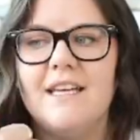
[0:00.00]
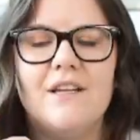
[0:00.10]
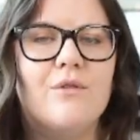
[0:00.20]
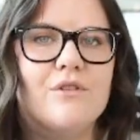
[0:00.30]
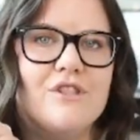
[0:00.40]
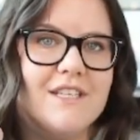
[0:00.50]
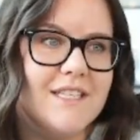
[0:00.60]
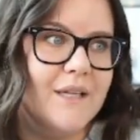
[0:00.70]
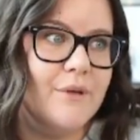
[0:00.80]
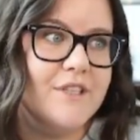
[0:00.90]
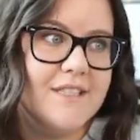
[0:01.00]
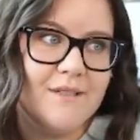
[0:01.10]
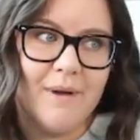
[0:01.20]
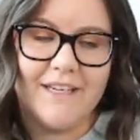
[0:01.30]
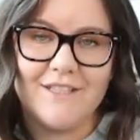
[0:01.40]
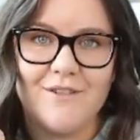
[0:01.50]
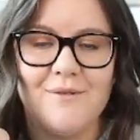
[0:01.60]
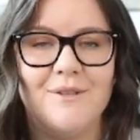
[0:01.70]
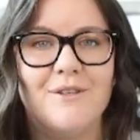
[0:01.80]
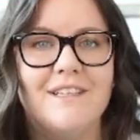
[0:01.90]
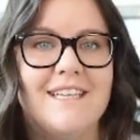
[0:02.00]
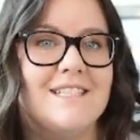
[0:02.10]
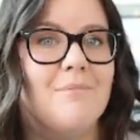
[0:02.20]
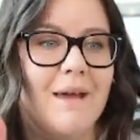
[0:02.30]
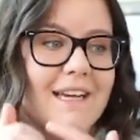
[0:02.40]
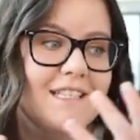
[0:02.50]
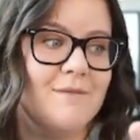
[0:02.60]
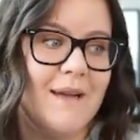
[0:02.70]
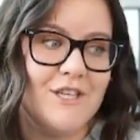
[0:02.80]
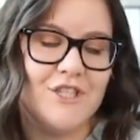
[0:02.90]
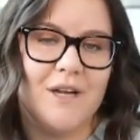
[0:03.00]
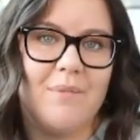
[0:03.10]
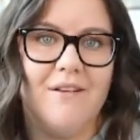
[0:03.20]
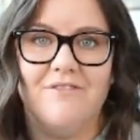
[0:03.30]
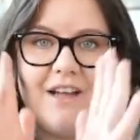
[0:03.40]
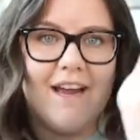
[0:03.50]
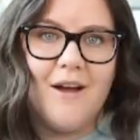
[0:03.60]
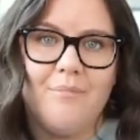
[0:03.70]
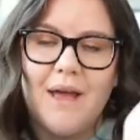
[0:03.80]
a grilled cheese sandwich in space. So you literally need to make a spaceship and fly up